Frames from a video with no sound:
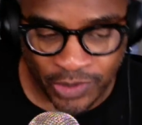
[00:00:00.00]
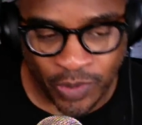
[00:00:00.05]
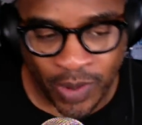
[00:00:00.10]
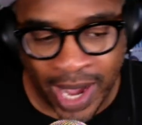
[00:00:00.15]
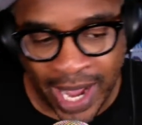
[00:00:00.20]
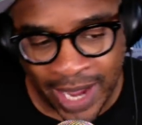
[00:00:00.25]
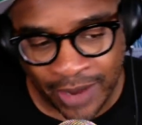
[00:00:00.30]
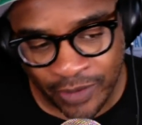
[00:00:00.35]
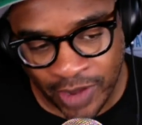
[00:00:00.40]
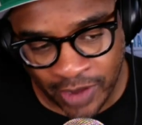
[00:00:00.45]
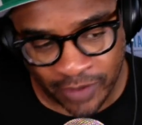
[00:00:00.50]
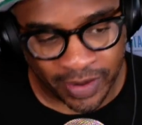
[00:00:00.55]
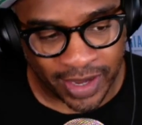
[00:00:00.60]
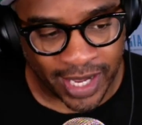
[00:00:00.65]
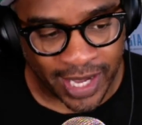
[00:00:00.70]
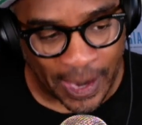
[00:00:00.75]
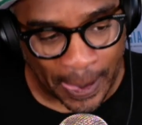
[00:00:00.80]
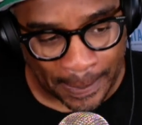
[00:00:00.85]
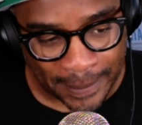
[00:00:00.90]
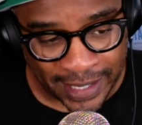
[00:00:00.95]

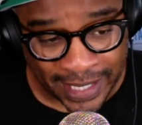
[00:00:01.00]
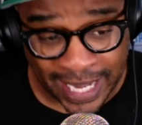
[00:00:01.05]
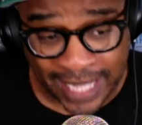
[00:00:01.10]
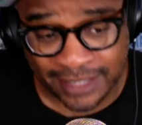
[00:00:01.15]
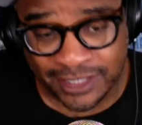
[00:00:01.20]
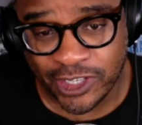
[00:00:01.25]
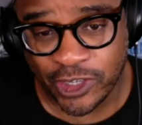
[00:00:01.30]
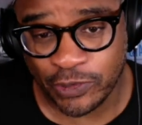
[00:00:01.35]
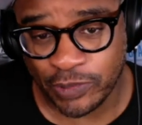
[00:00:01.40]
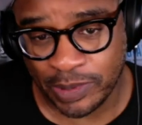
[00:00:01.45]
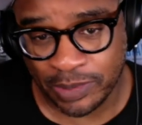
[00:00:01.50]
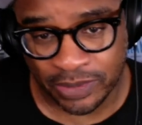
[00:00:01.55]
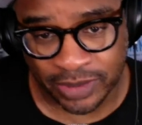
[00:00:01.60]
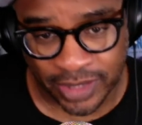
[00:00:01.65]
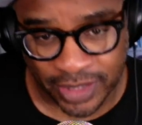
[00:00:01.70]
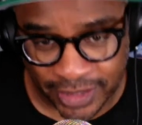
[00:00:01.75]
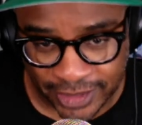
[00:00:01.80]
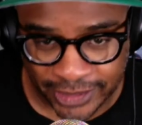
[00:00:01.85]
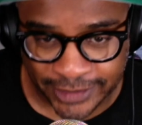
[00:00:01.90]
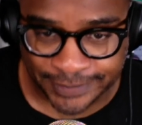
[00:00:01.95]
Why? And I tell people
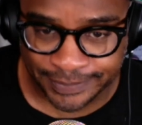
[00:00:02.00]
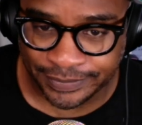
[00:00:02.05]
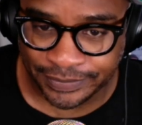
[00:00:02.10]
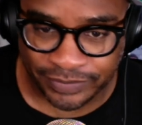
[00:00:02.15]
this.